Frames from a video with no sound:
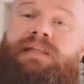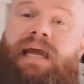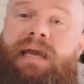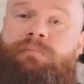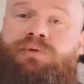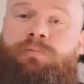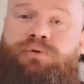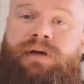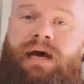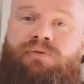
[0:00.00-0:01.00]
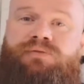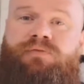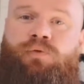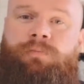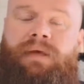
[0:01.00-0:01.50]
name to pronounce
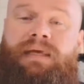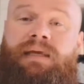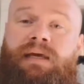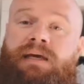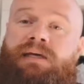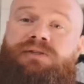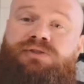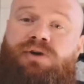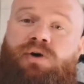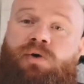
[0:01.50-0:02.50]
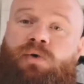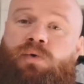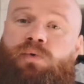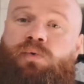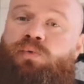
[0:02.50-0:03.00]
for me,
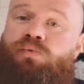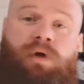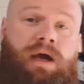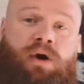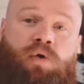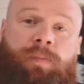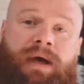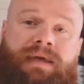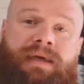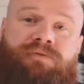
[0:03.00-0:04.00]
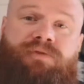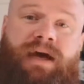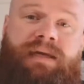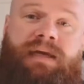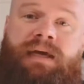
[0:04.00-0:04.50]
so I hope I get it
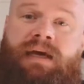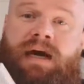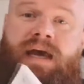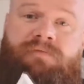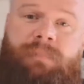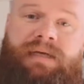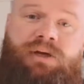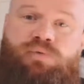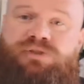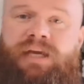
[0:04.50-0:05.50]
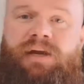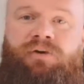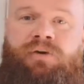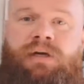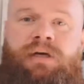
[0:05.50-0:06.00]
right. I have my notes
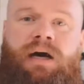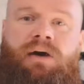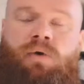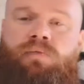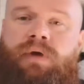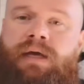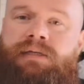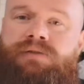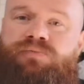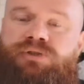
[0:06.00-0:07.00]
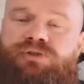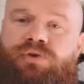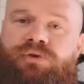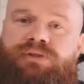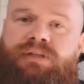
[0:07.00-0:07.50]
here. I always
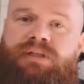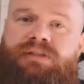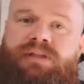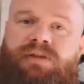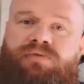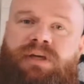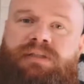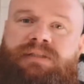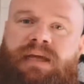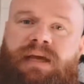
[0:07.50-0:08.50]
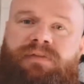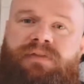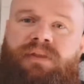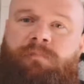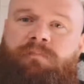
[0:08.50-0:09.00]
research the distilleries
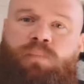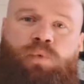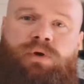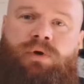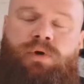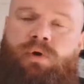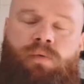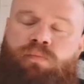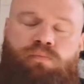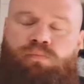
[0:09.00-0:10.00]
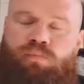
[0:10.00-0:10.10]
and the